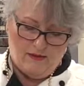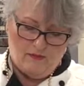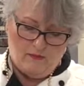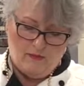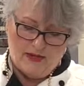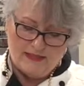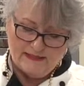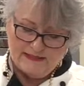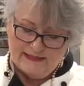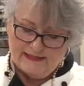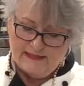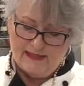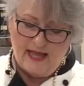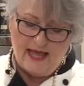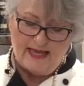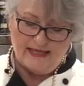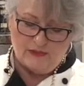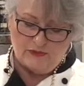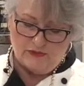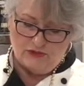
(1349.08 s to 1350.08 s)
one didn't
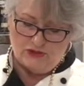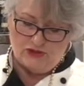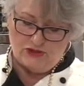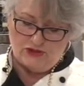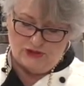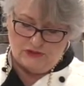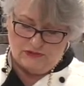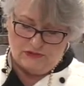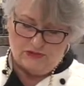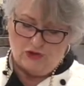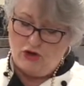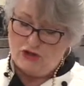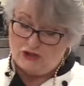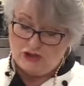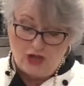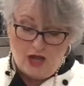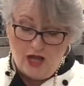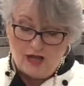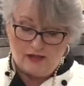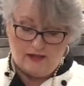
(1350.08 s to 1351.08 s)
like dark
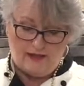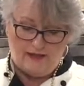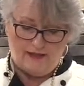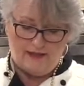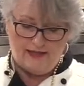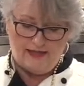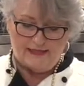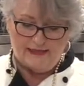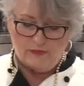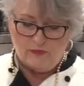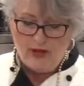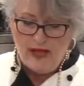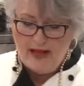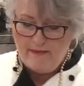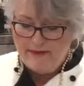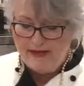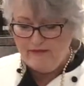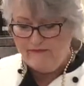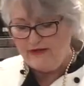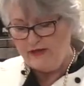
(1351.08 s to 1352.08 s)
chocolate, and I said, well, how
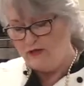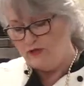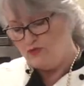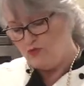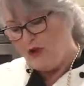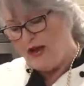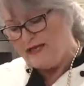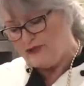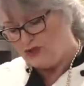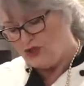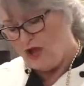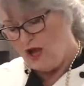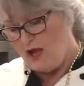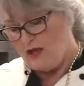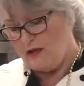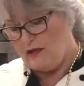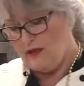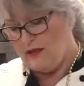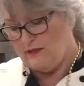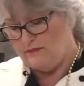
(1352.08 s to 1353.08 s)
about if I use white
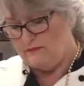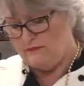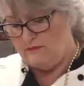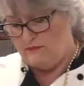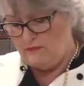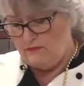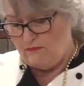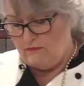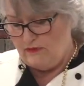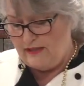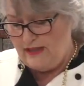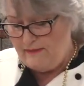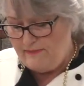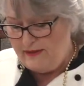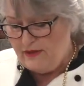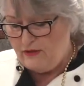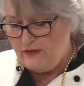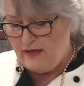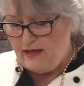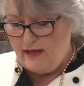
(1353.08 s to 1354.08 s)
chocolate? Would that
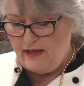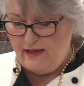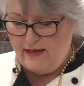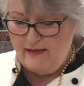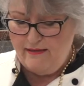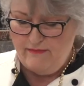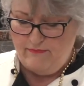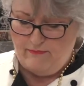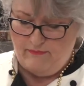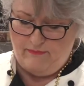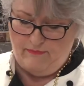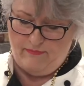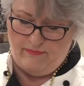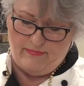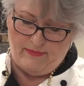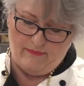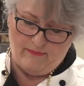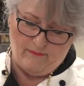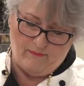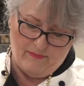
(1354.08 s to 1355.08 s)
be okay? And
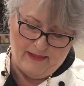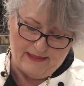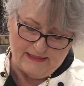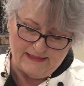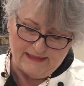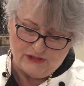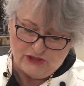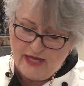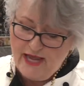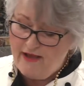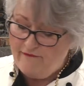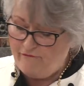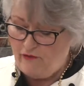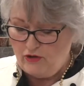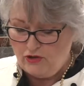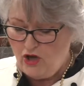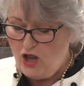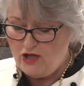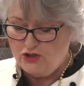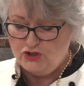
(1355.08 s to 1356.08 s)
I said, yeah,
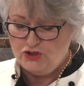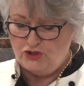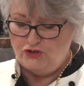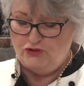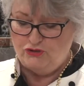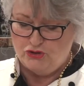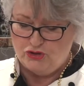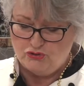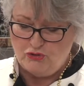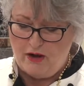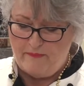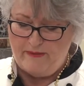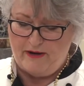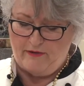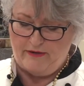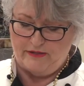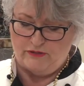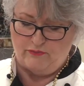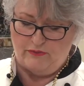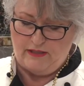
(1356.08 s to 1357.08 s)
as long as you use
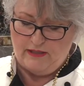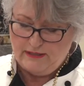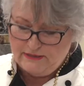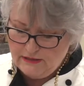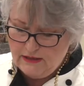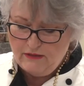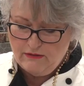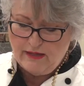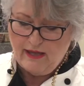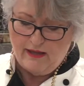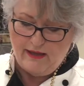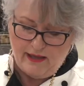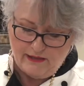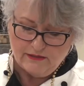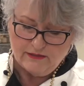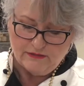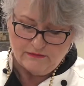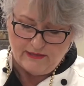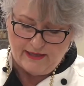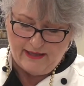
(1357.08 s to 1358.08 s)
strawberries with it. I said, okay, I
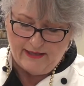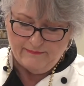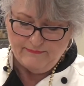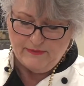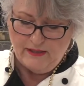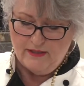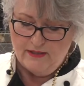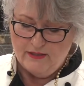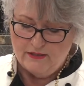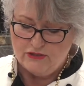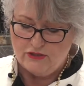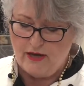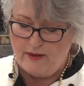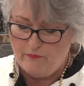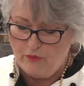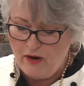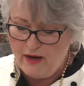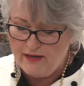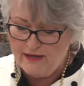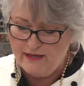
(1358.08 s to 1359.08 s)
can do that. So I
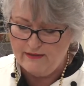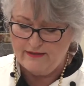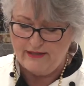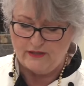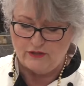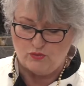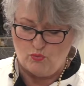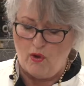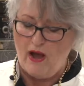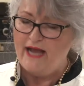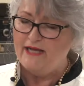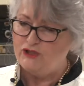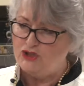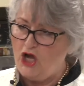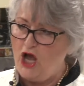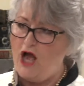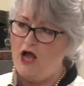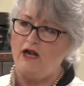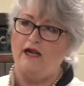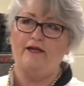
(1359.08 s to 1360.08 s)
brought in this white
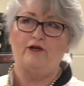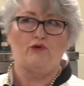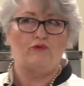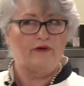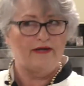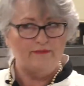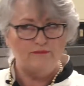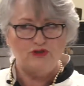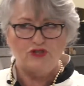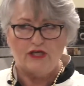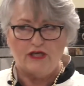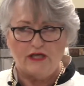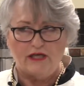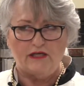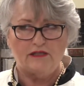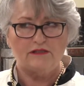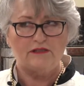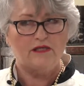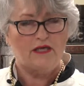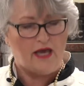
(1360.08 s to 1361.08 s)
chocolate cream
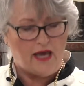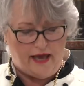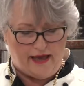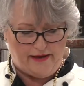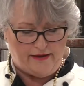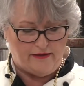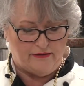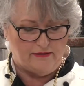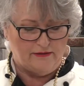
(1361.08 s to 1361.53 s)
cheese cake.